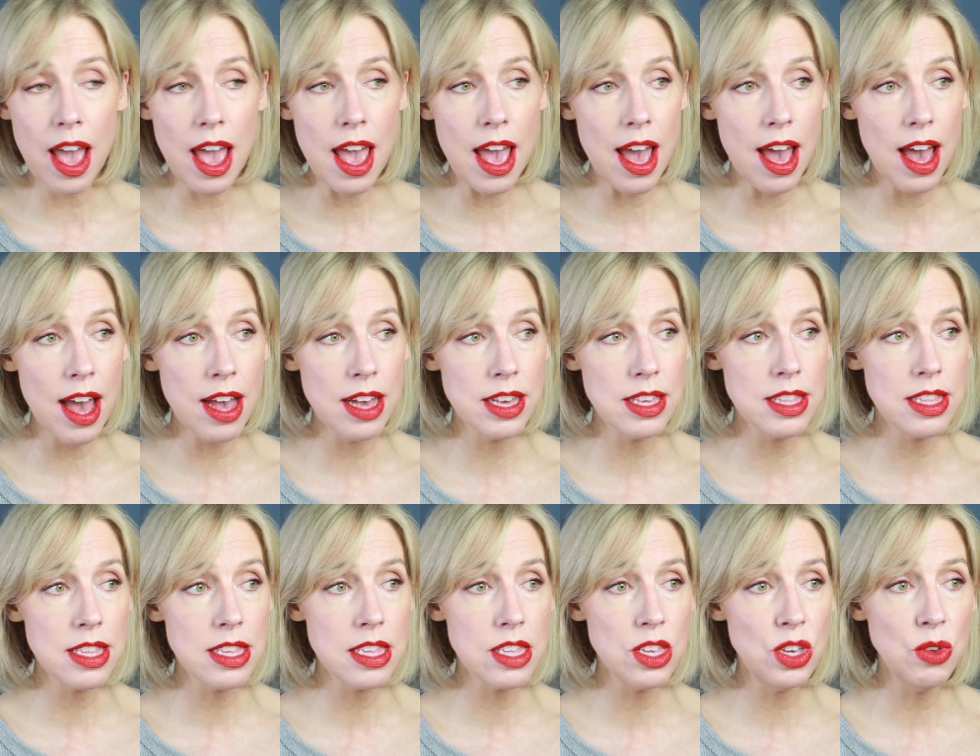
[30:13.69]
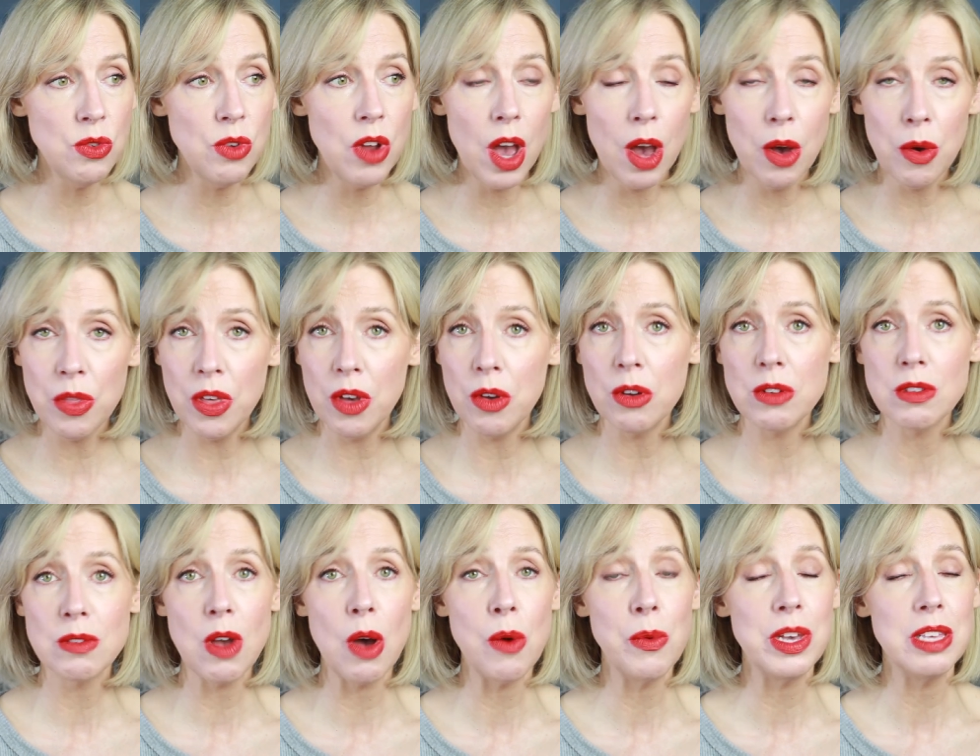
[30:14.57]
And you know, there
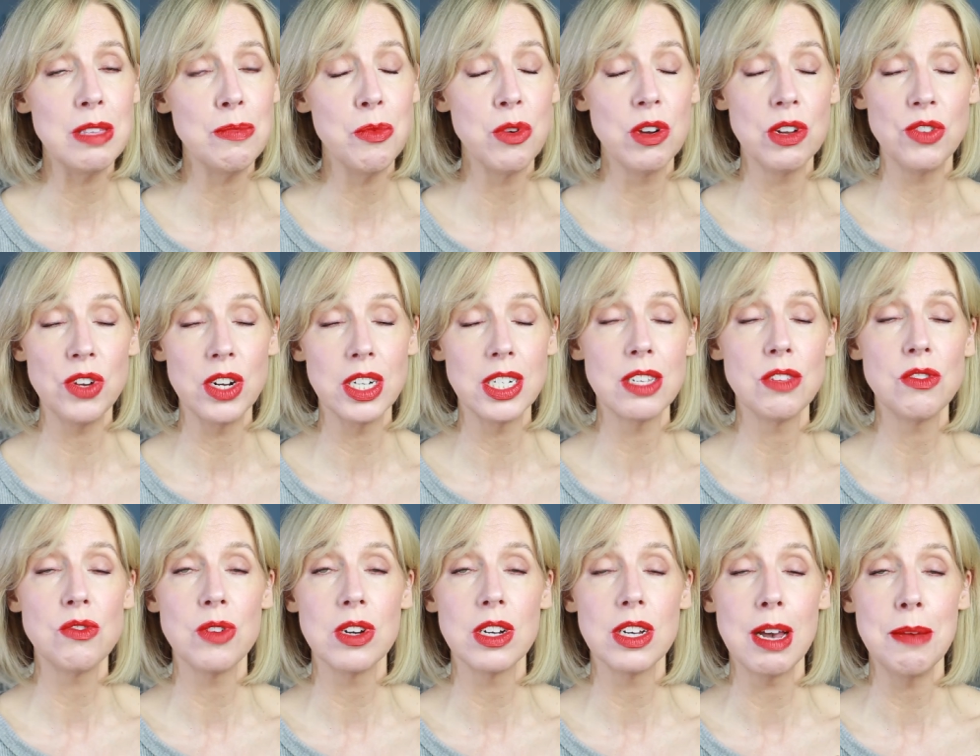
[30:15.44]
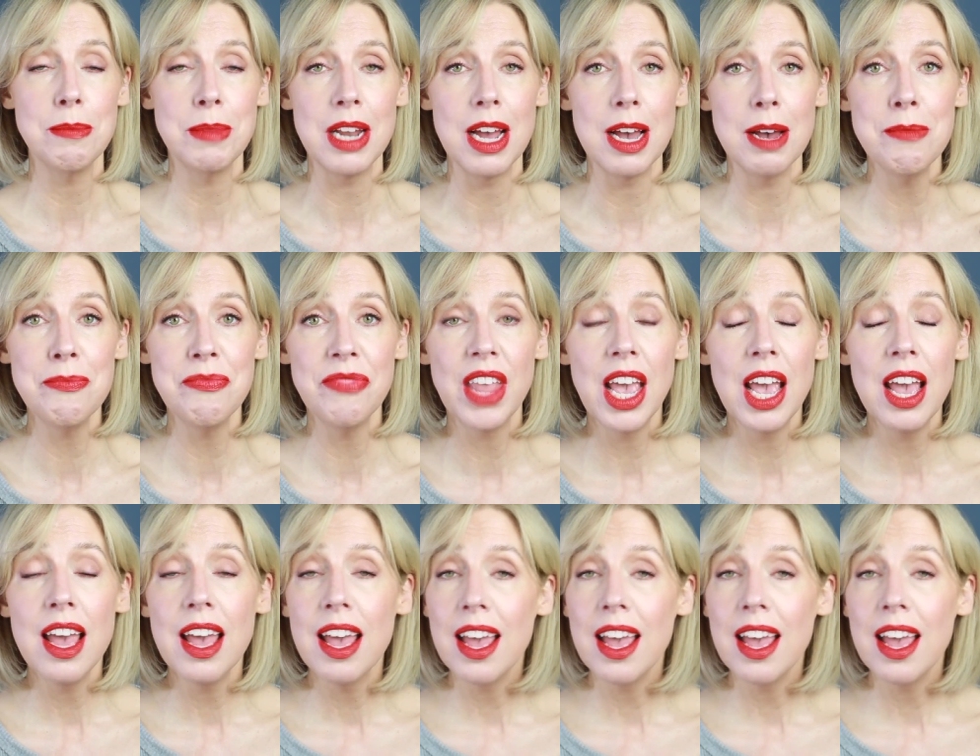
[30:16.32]
is always more drugstore coming up.